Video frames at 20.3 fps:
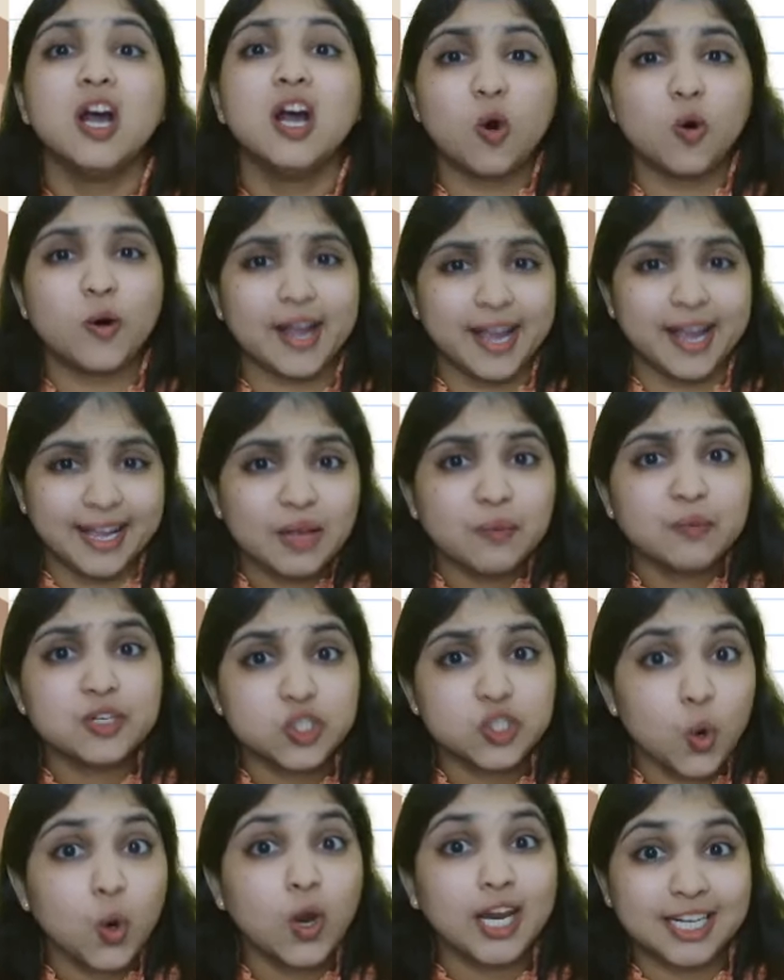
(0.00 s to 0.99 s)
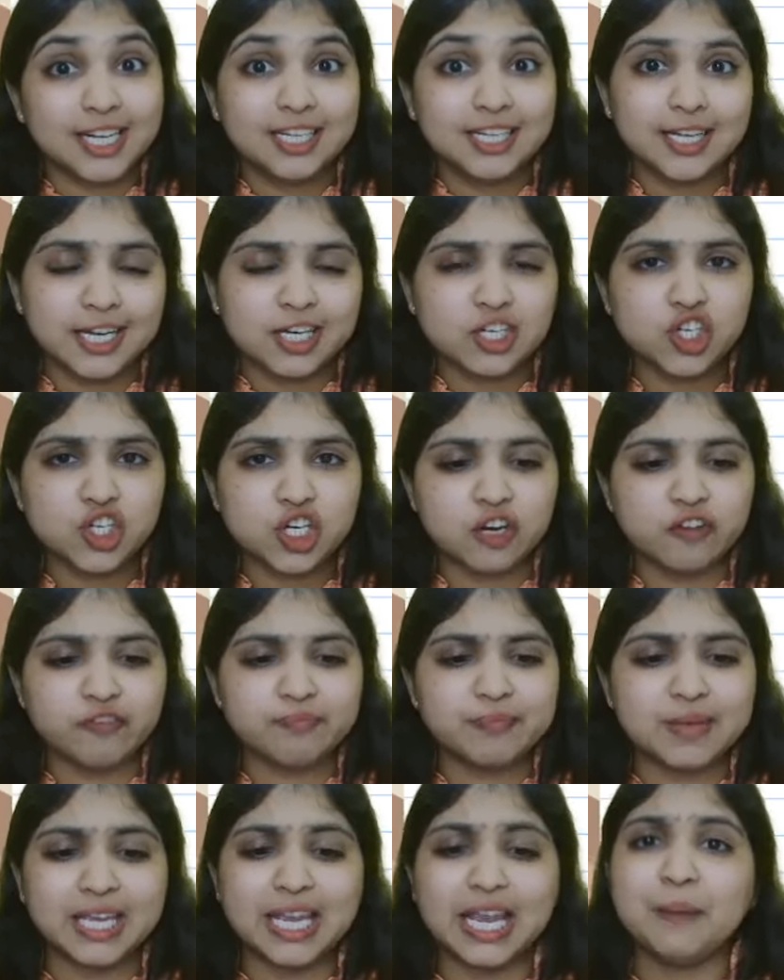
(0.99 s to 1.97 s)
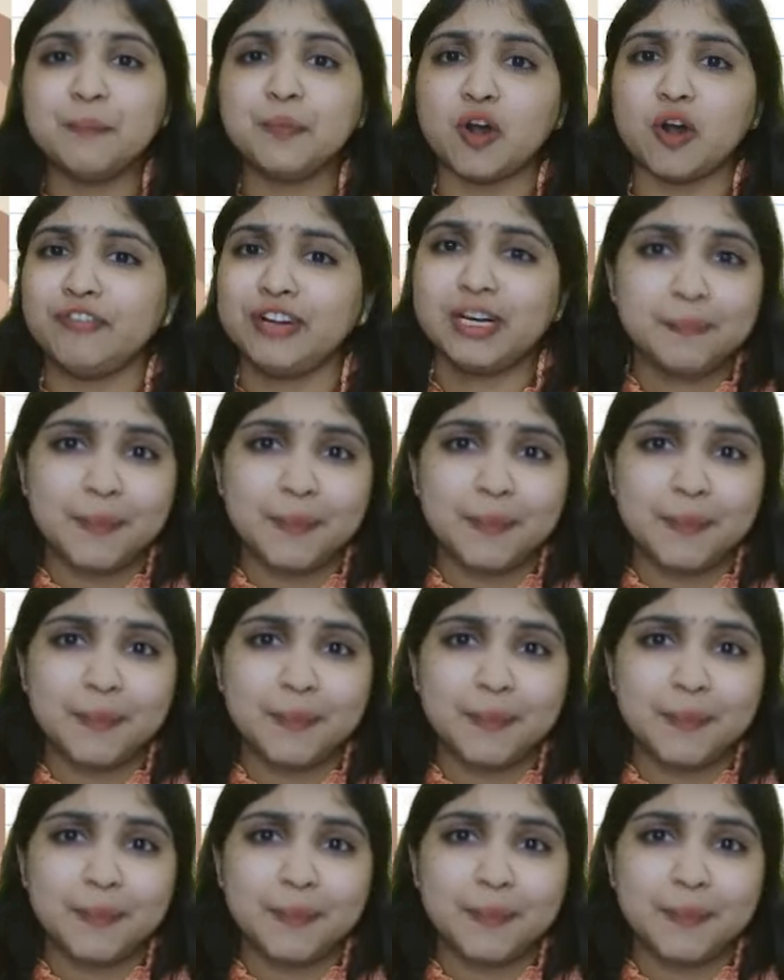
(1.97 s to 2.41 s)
Okay, there was no intention of making profit,